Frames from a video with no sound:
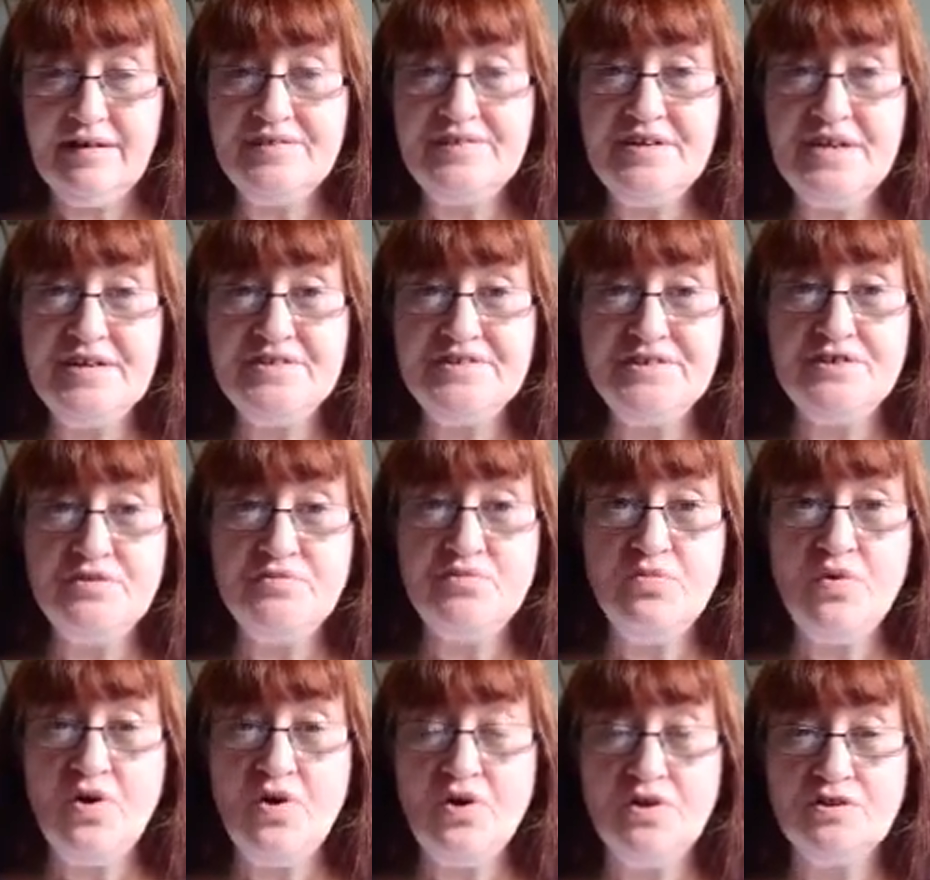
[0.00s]
and as
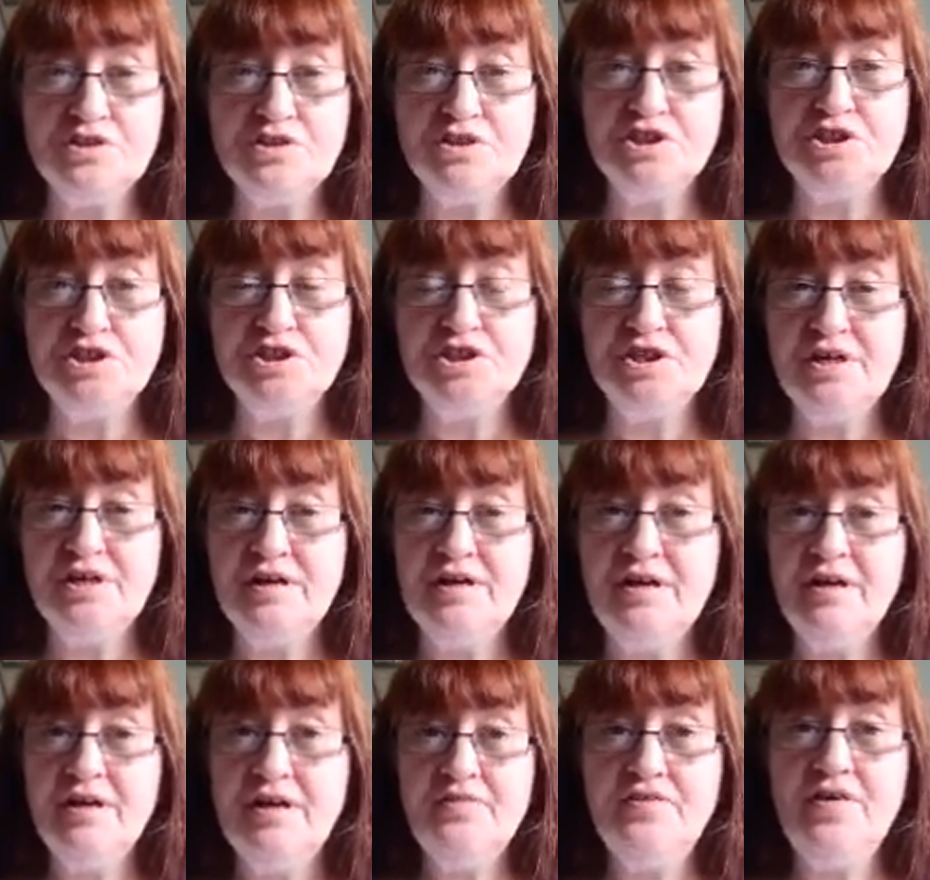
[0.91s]
you watch,
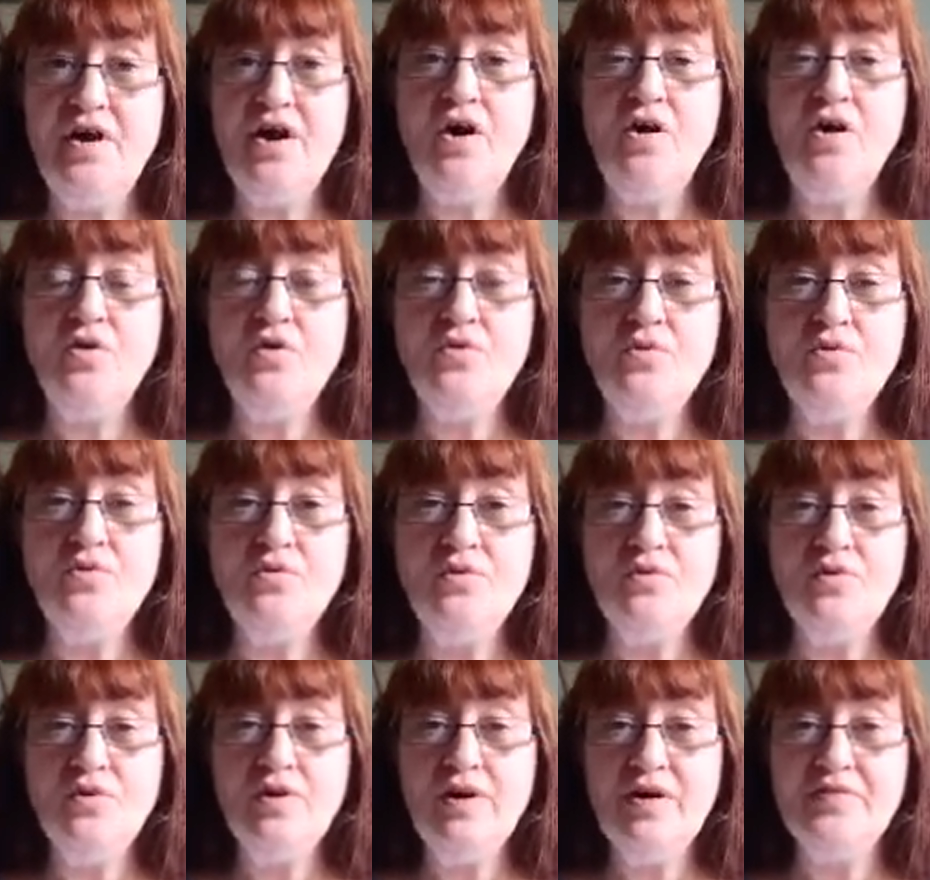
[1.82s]
the
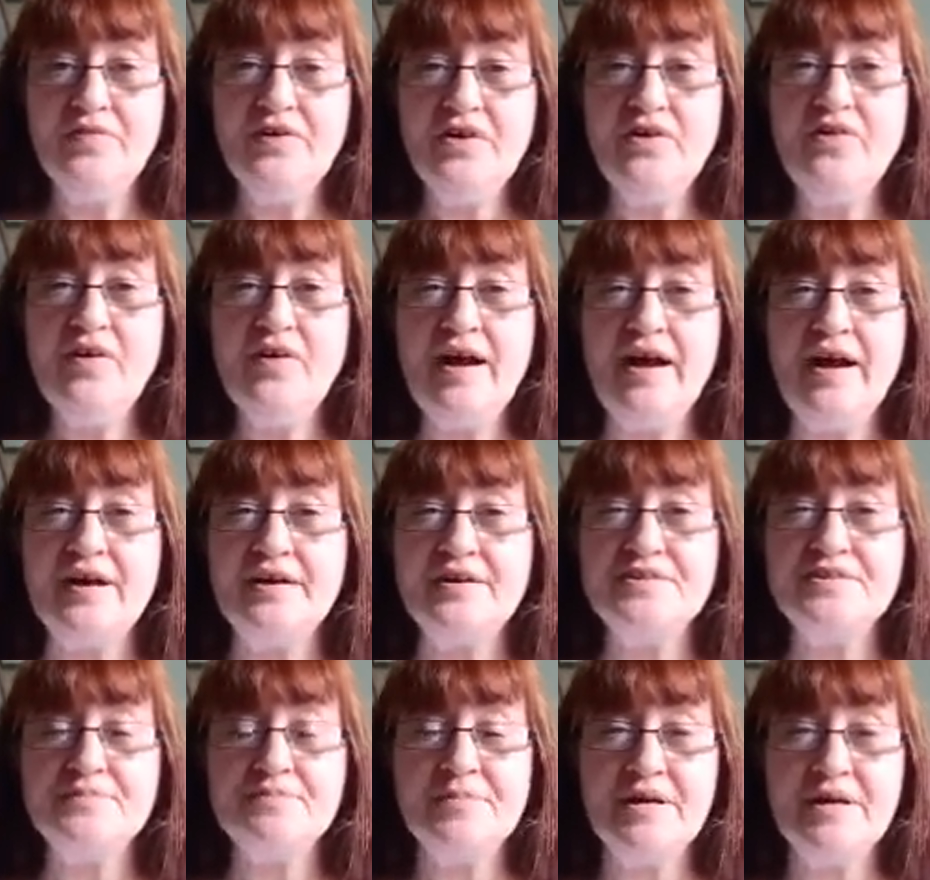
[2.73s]
hole and the
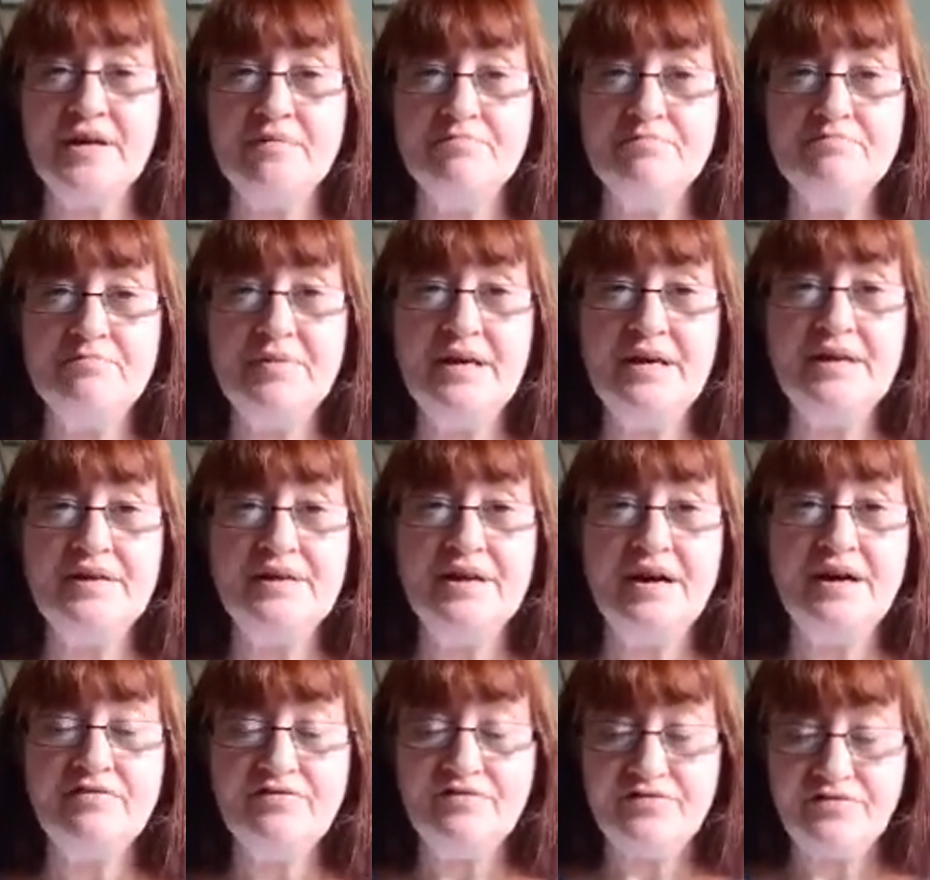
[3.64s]
cracks become big
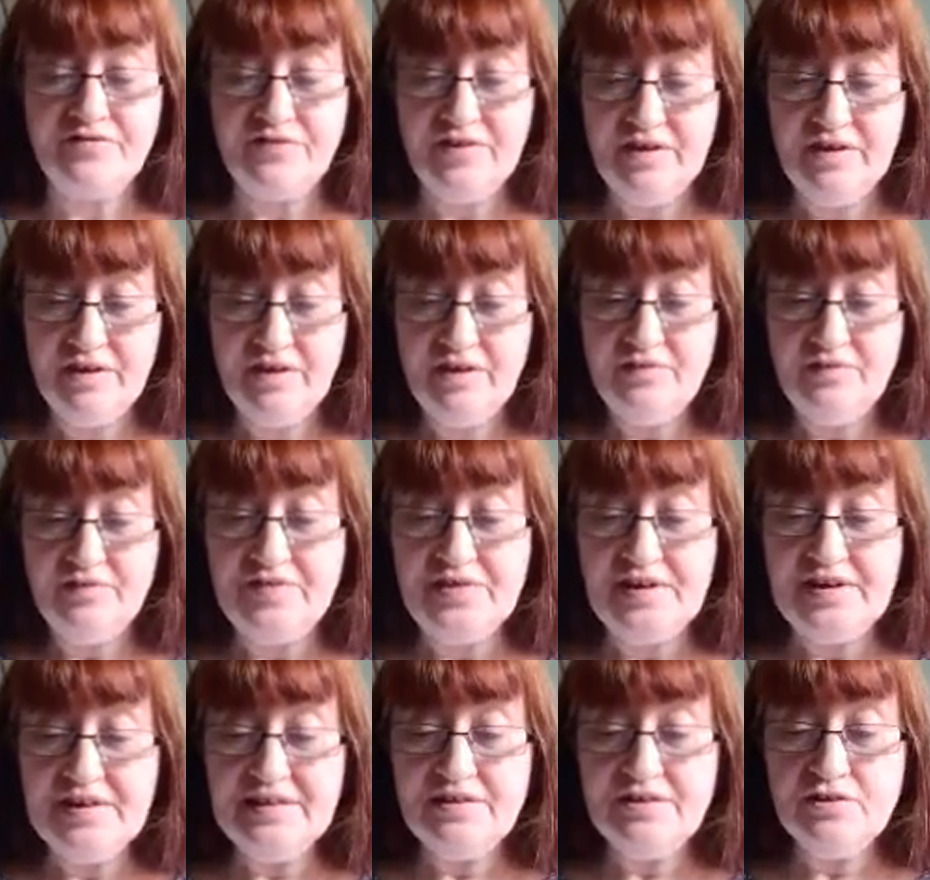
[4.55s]
enough for
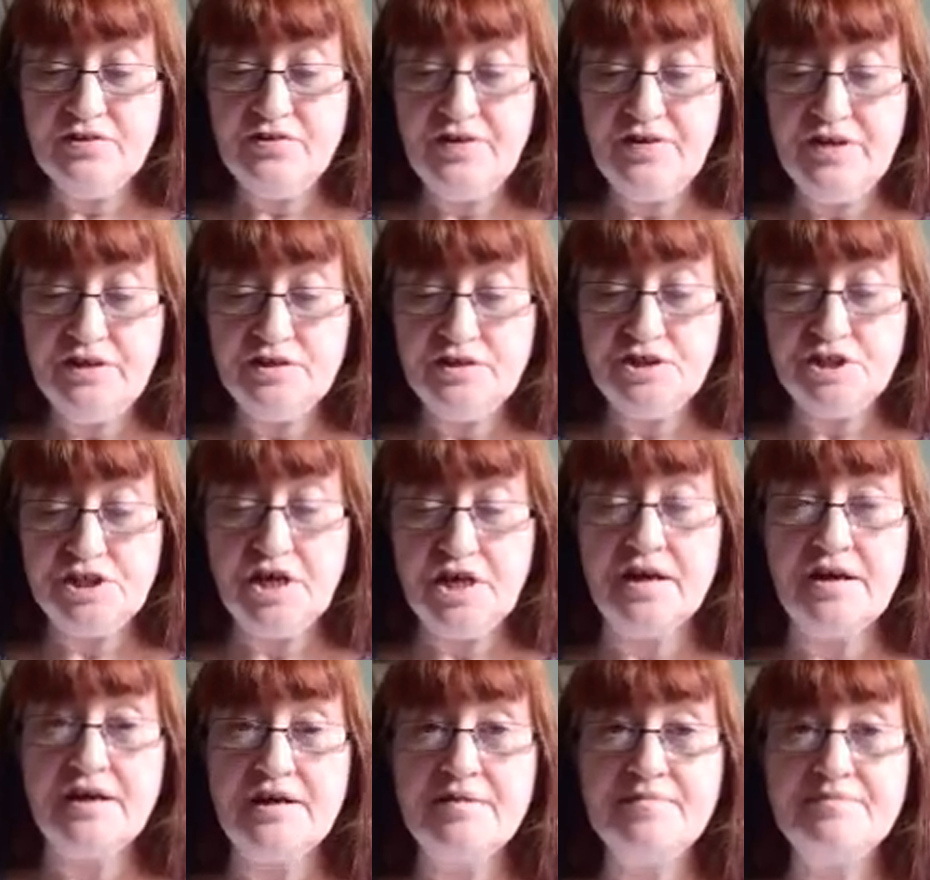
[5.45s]
the little
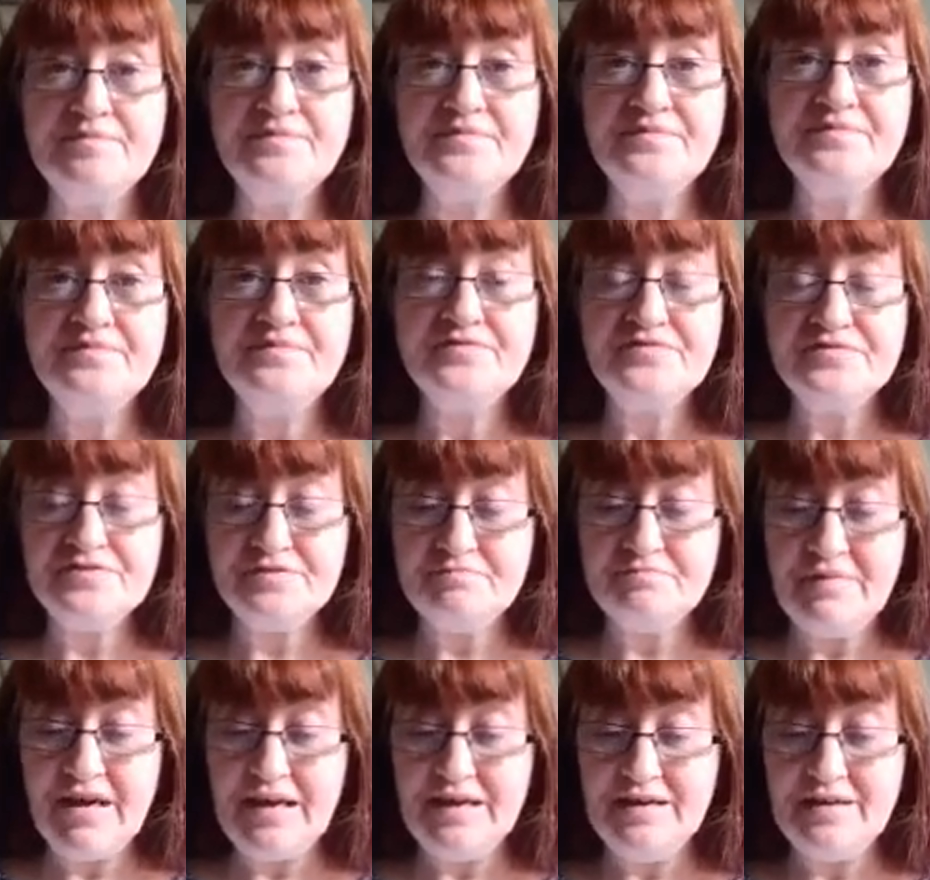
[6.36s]
creature
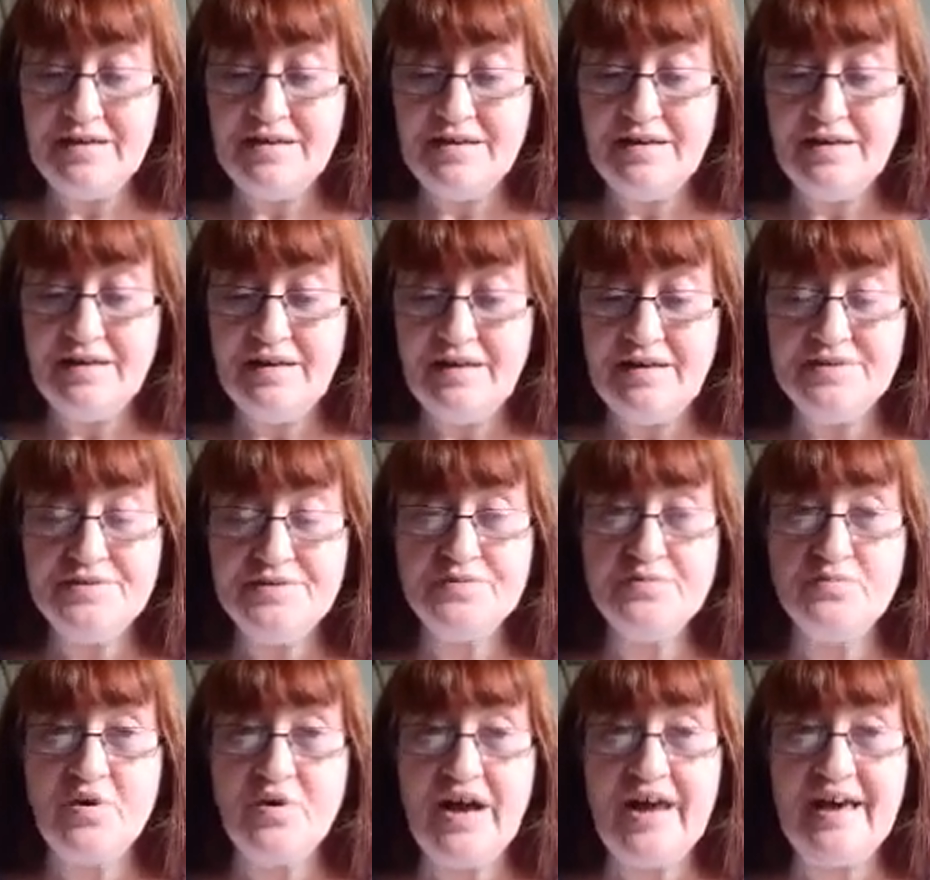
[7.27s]
to make
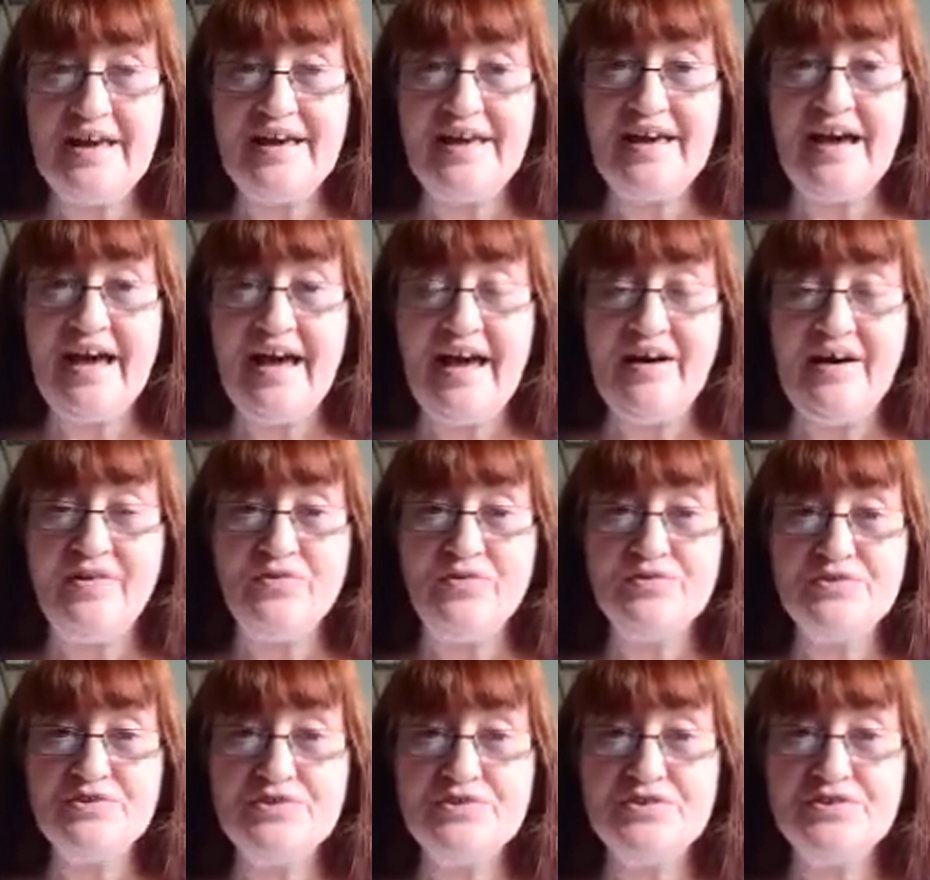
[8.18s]
its way out.